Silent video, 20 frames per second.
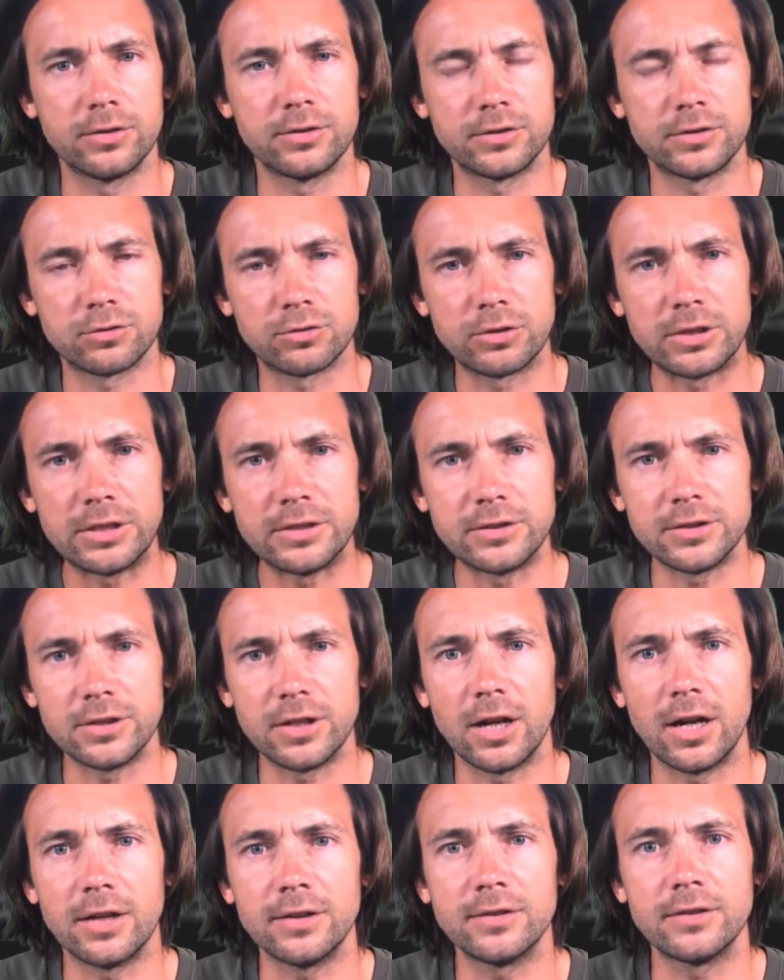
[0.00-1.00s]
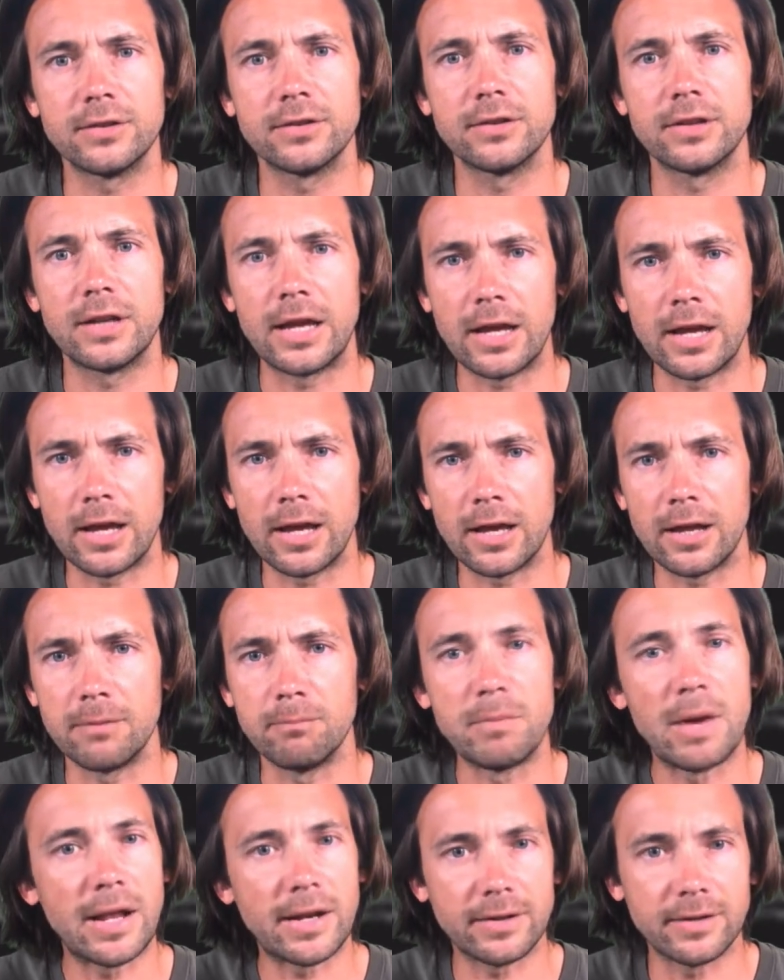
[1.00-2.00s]
screenshots
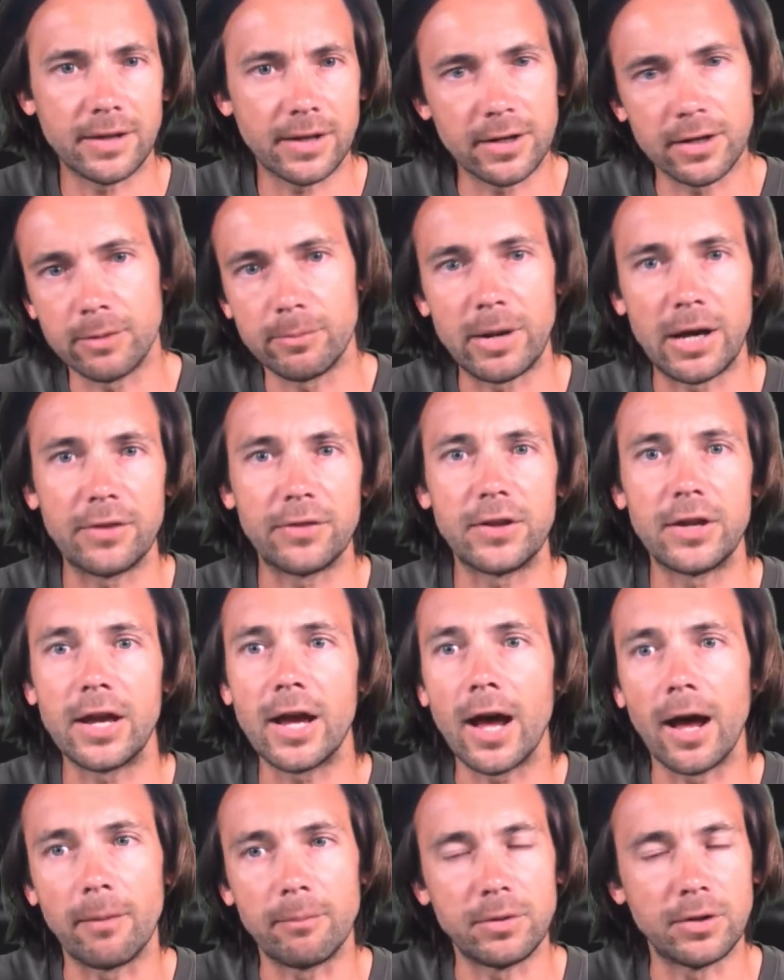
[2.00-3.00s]
and metadata about the app,